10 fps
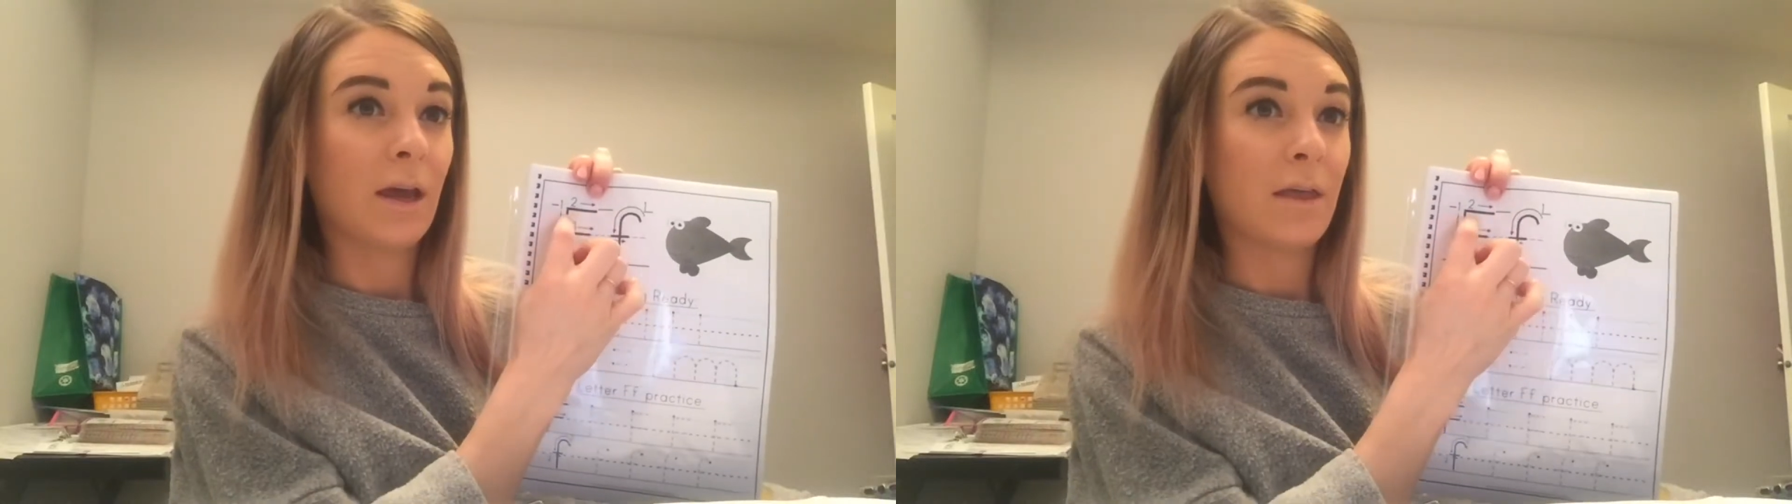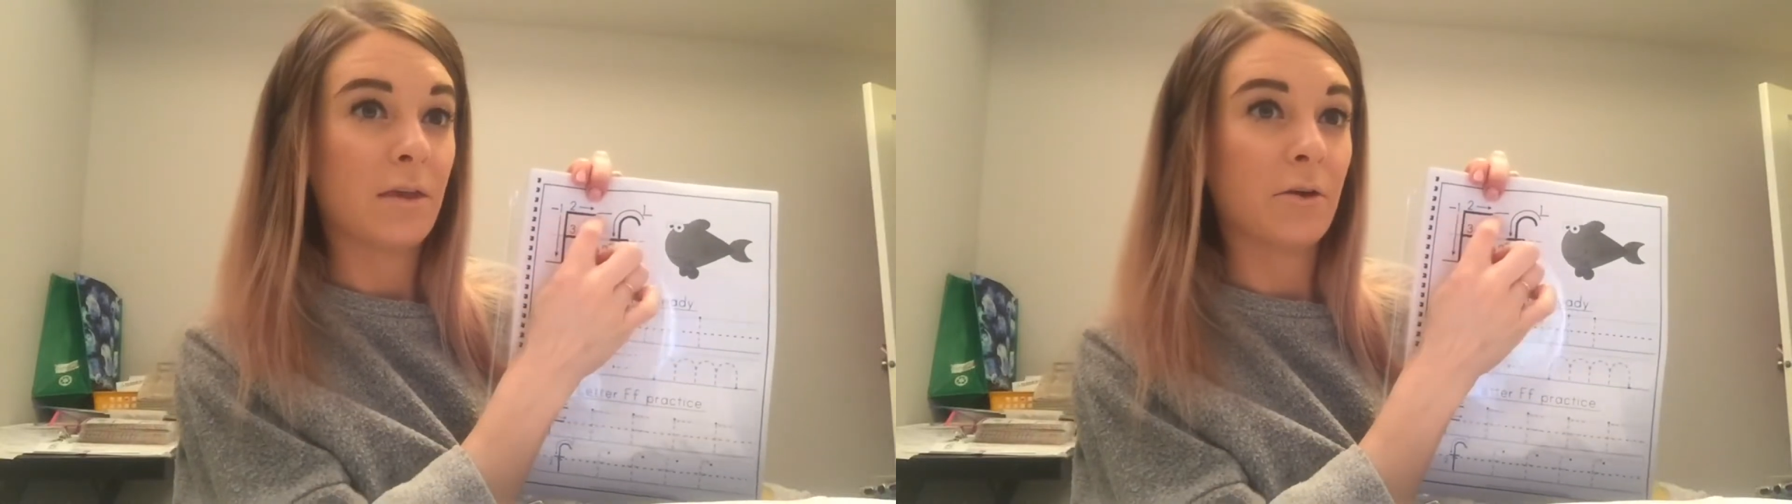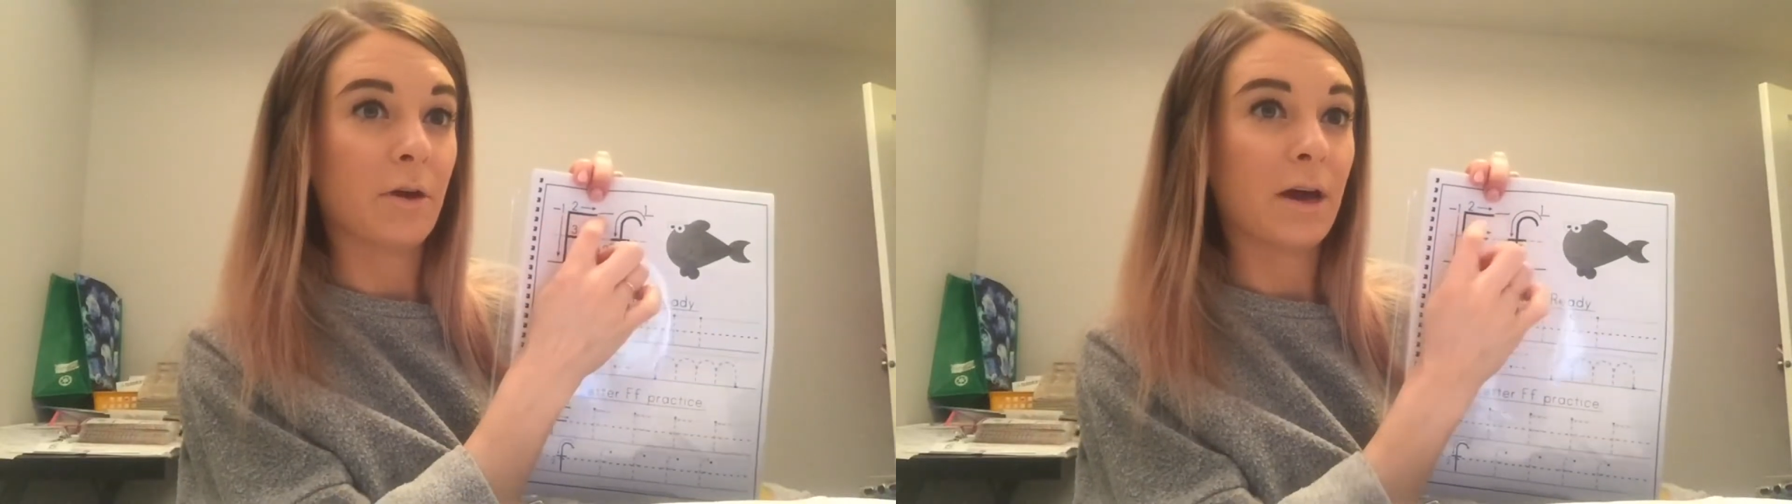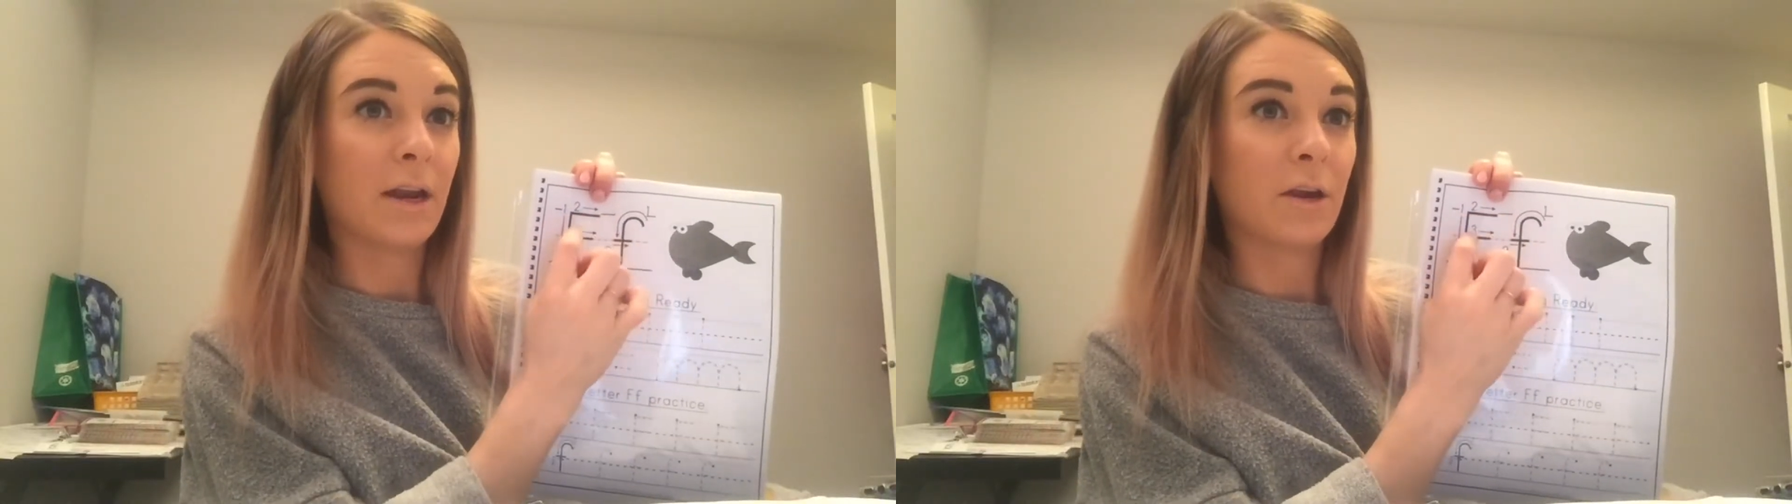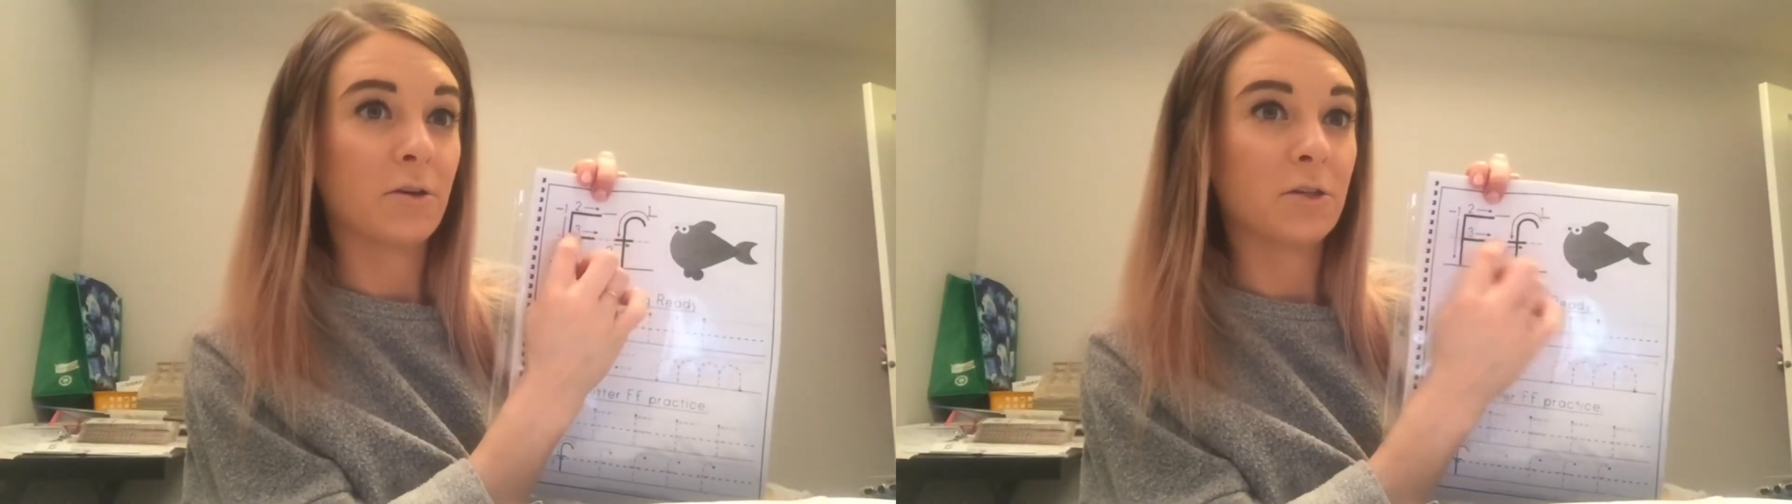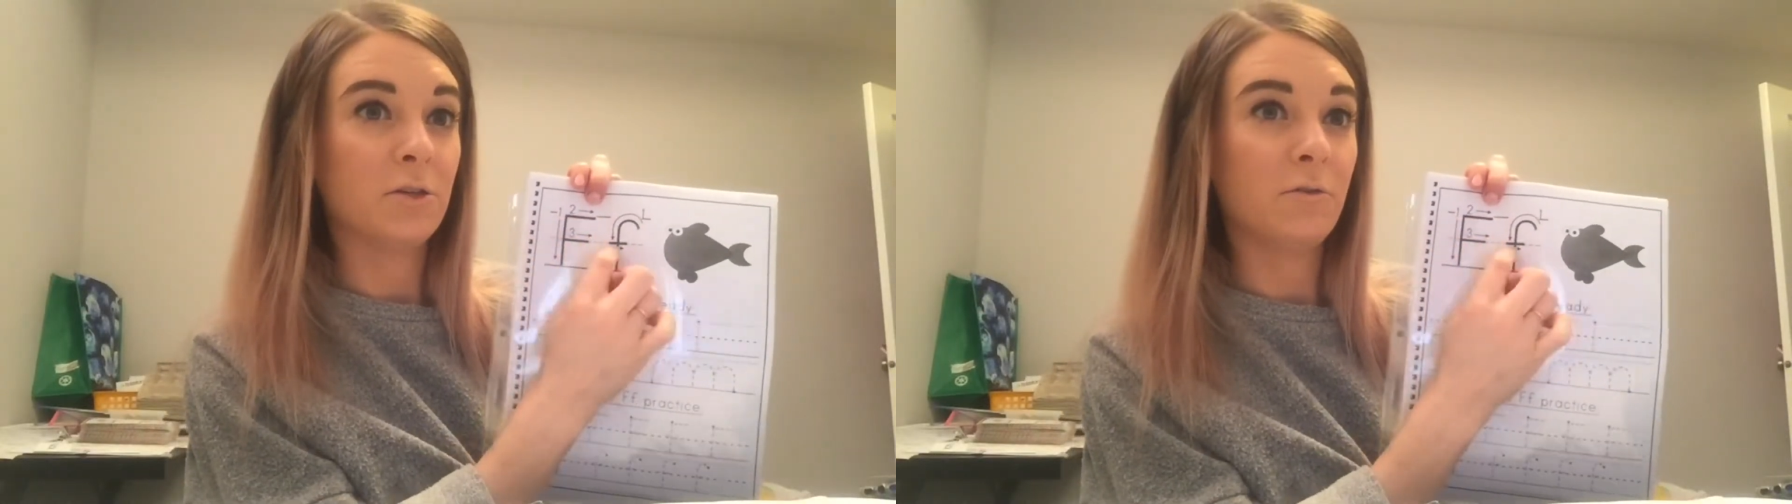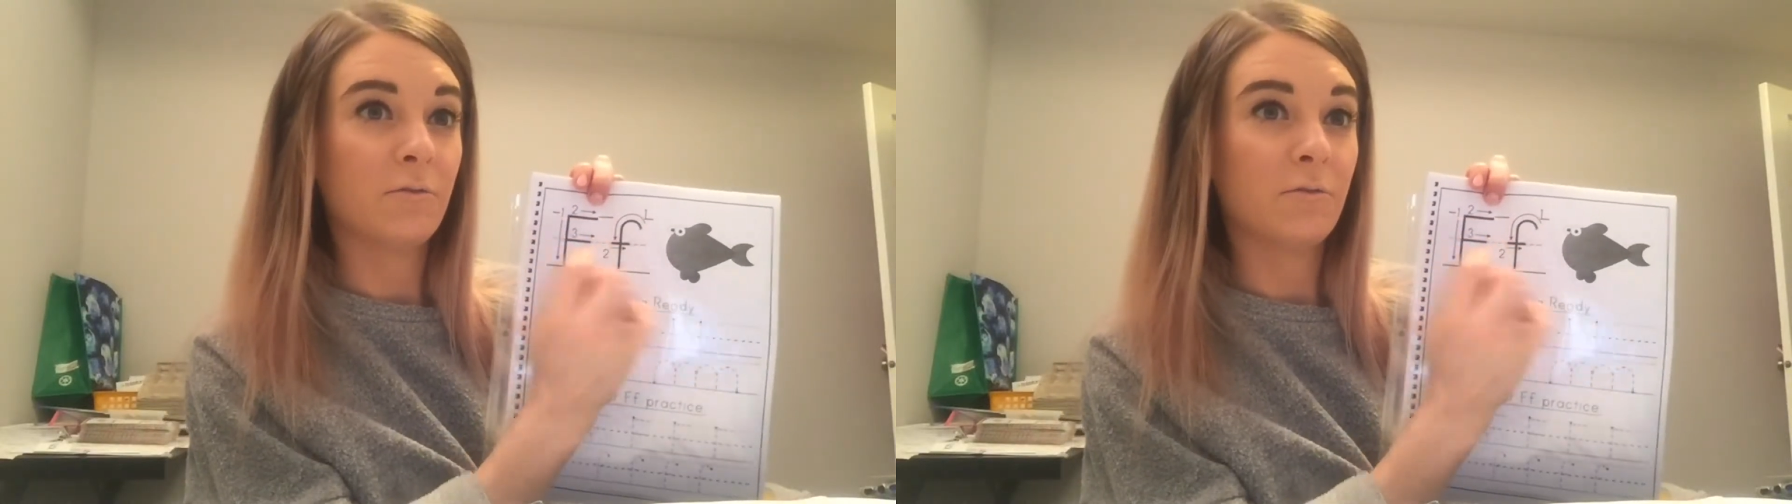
and then you're adding your 2